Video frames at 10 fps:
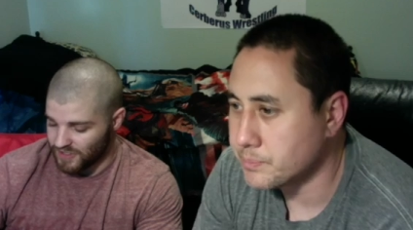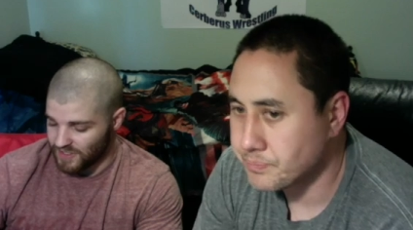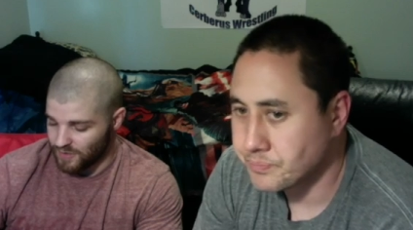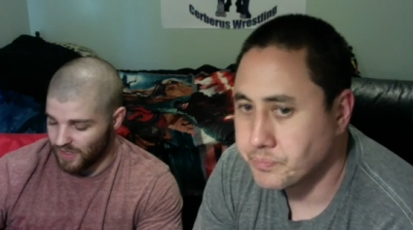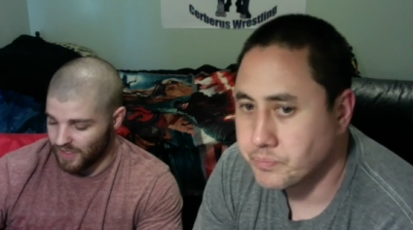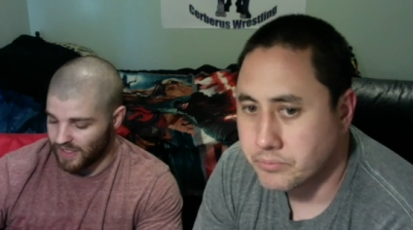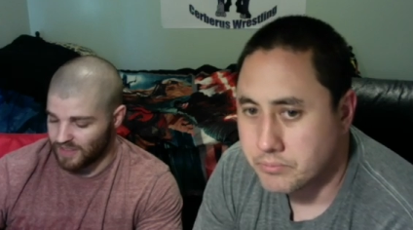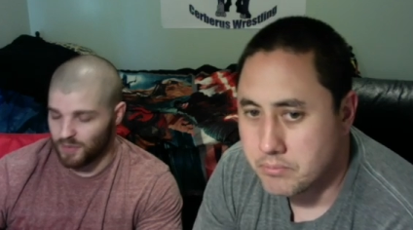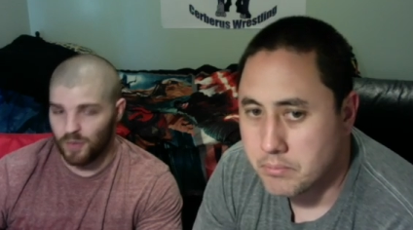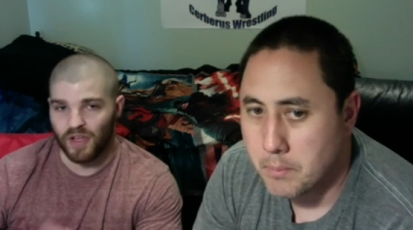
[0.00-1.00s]
Speaker 1: to see what like get
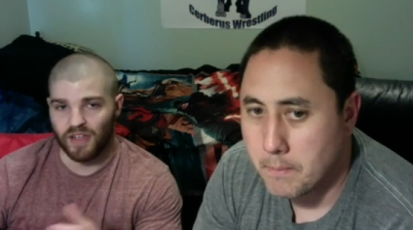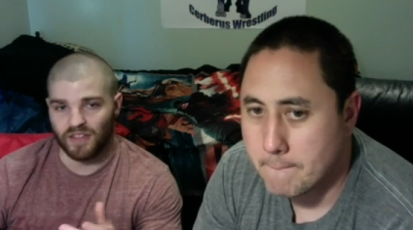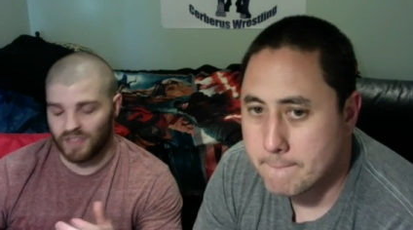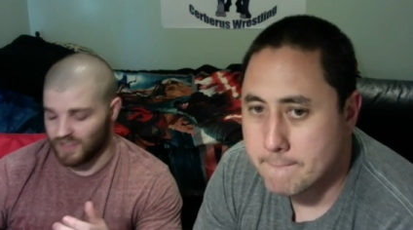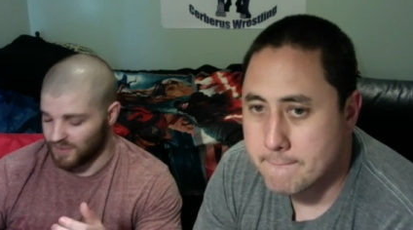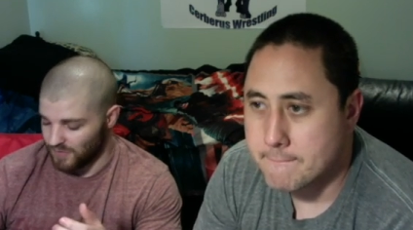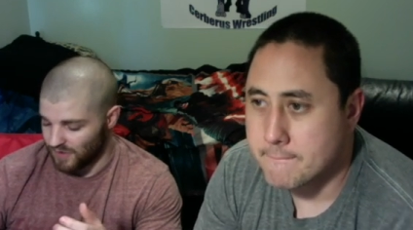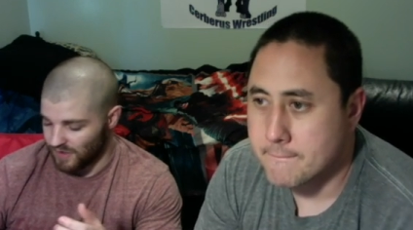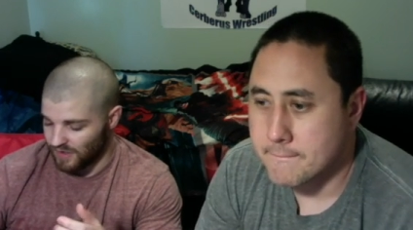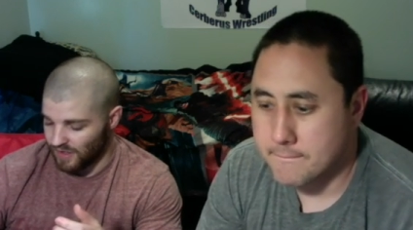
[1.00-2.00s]
some opinions, get
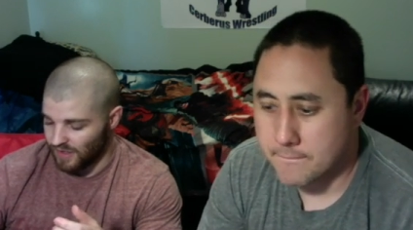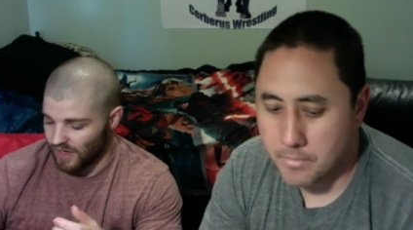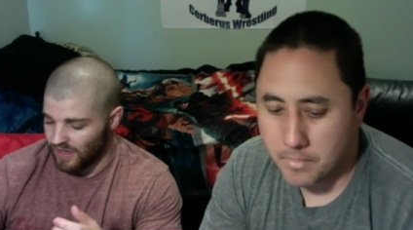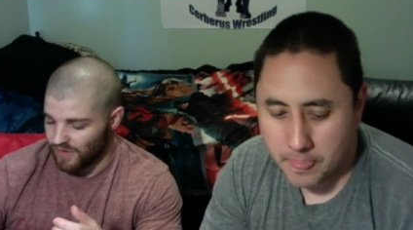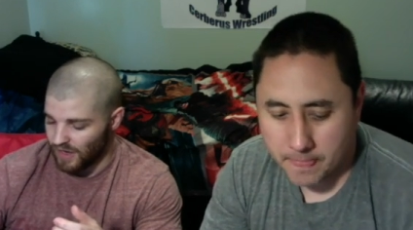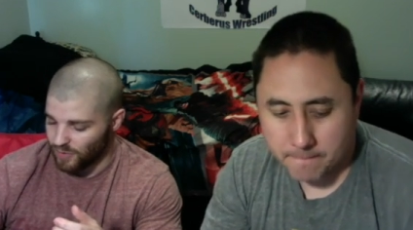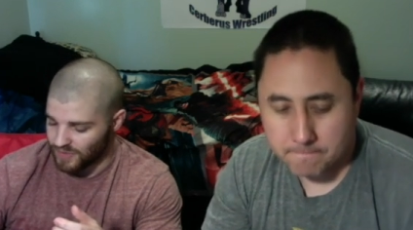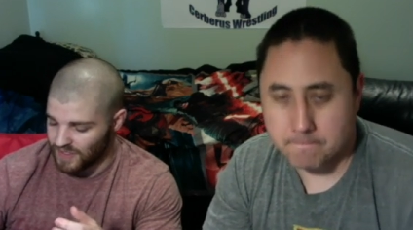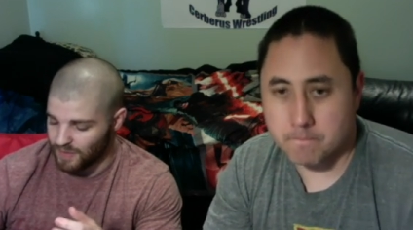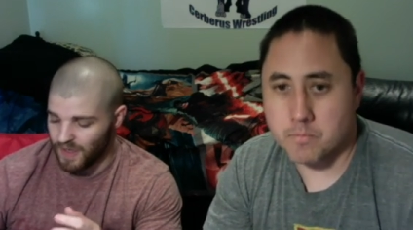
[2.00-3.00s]
some not even I don't
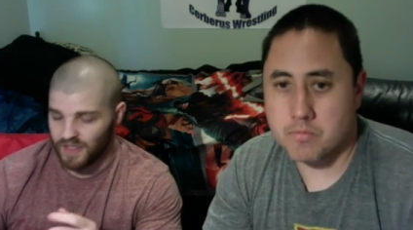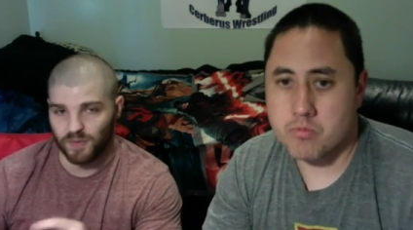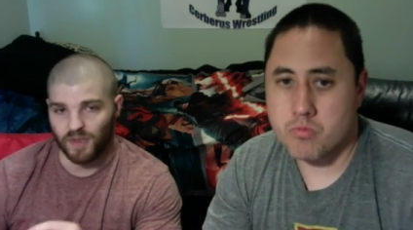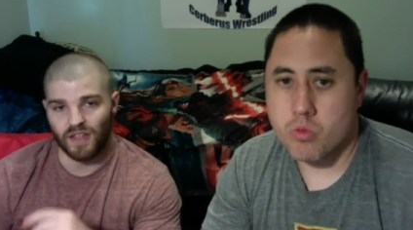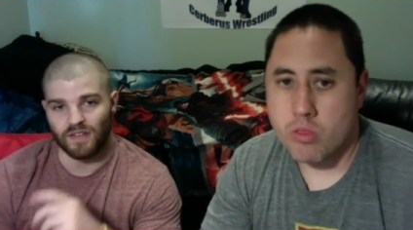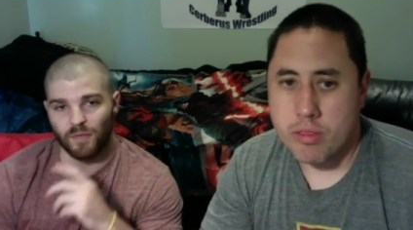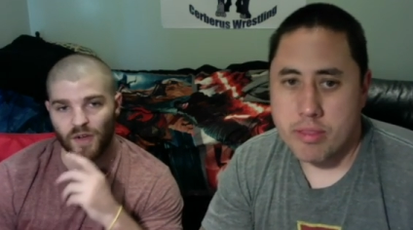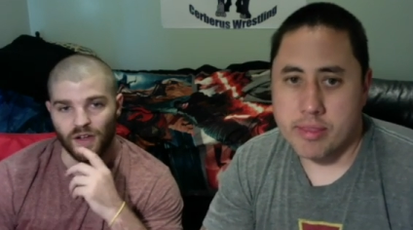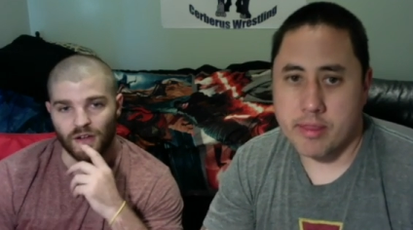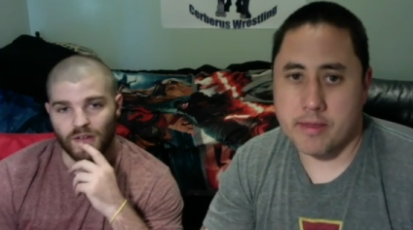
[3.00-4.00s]
want to say debates, but get some
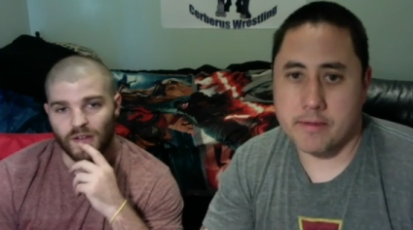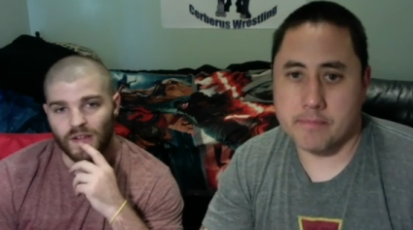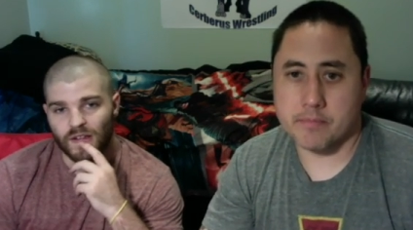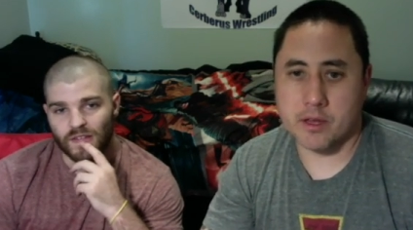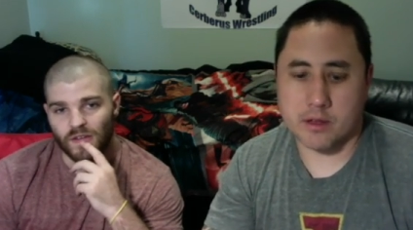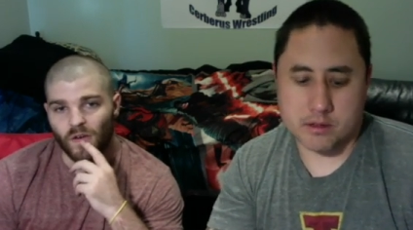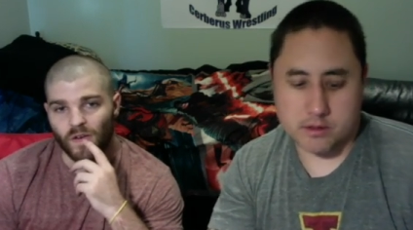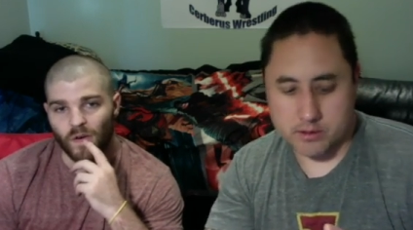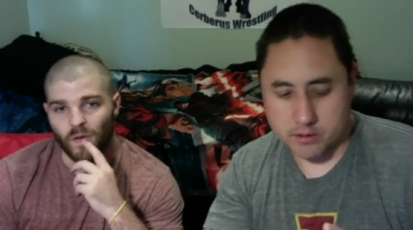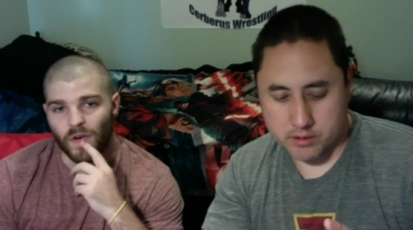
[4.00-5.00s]
uh, yeah.
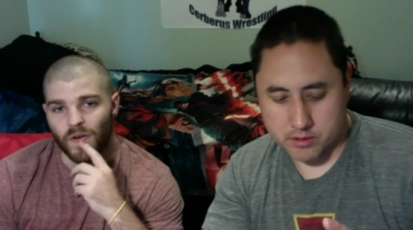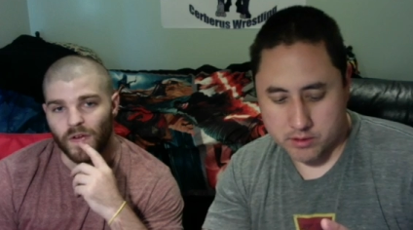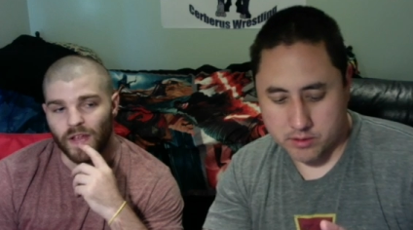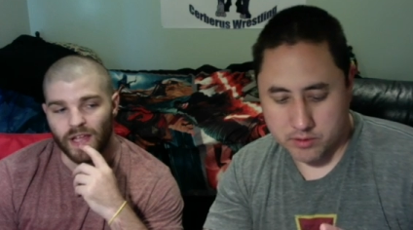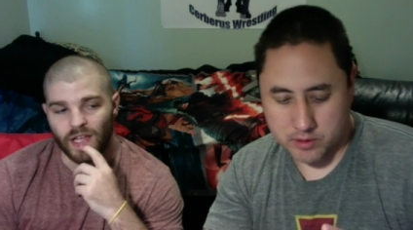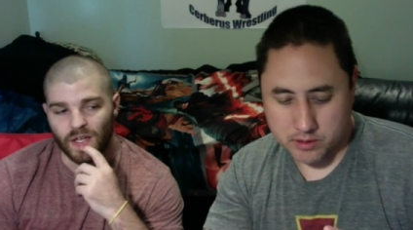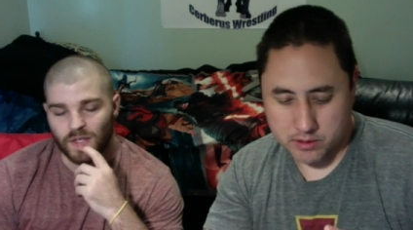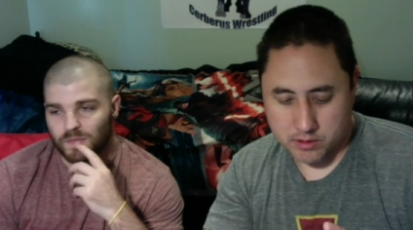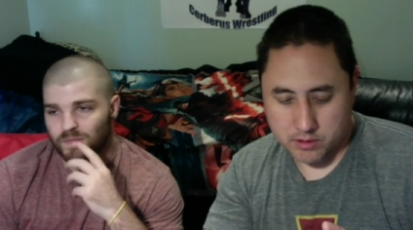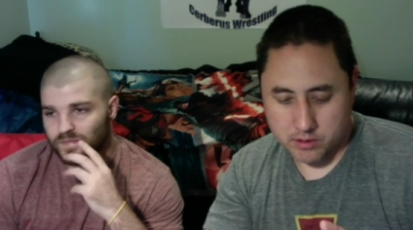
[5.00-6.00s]
talk going on. And
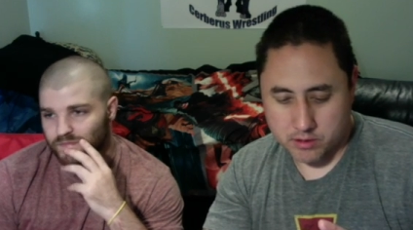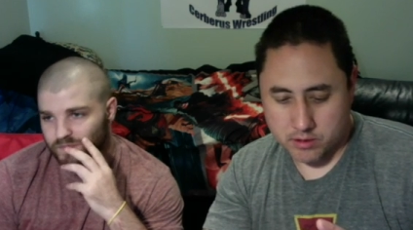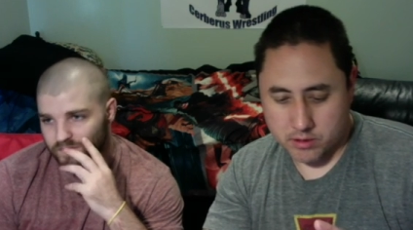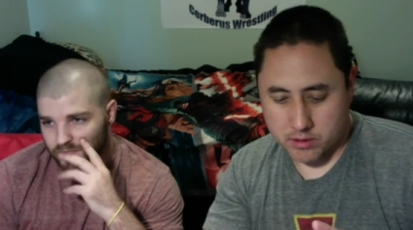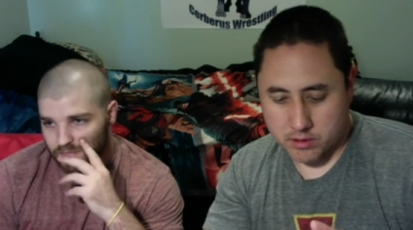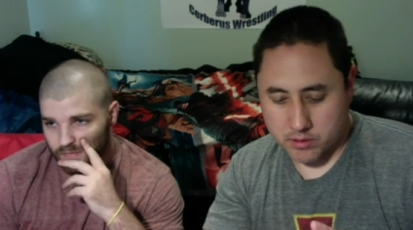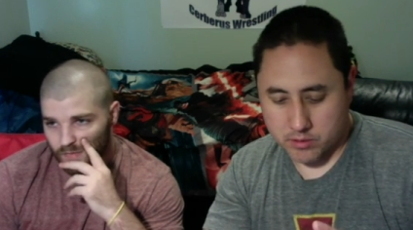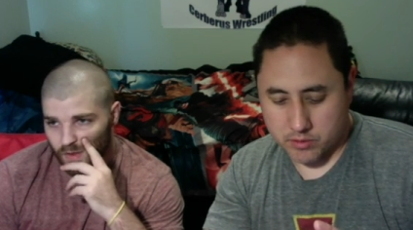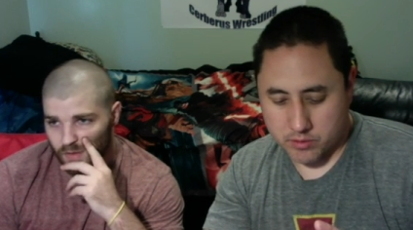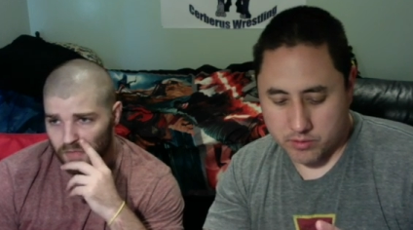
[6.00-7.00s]
um,
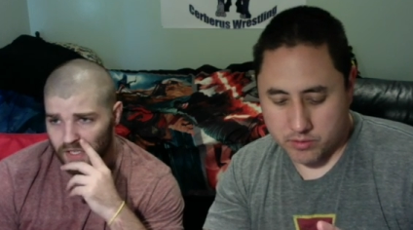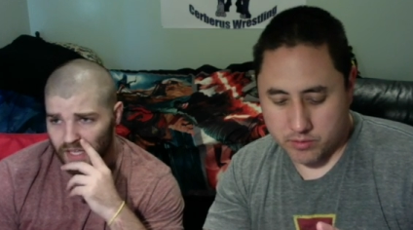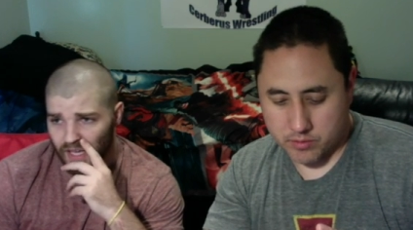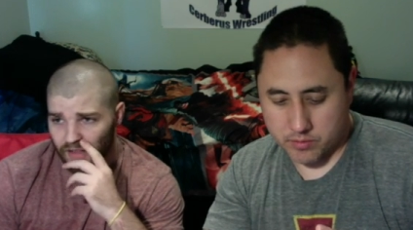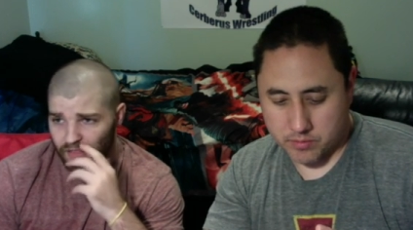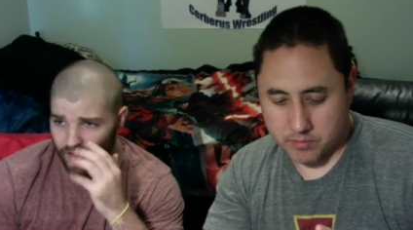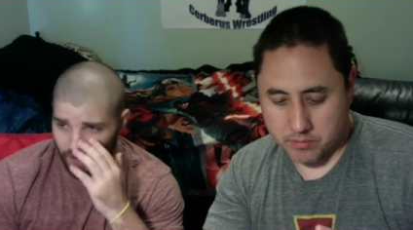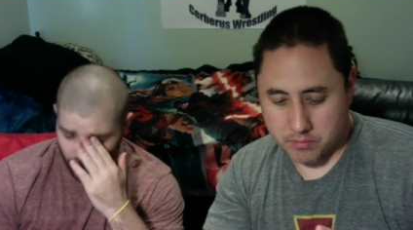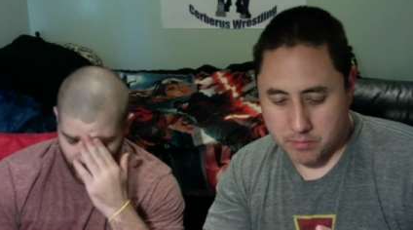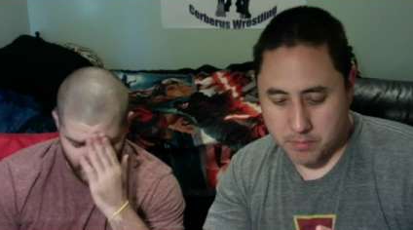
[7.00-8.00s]
but yeah,
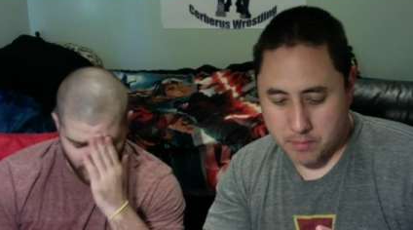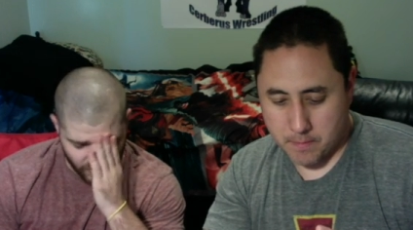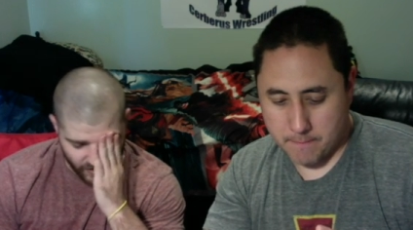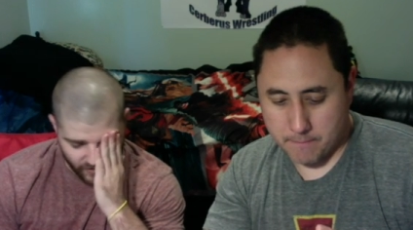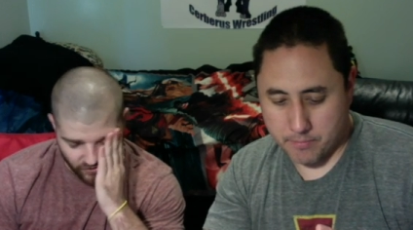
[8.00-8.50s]
no, Kyle Dake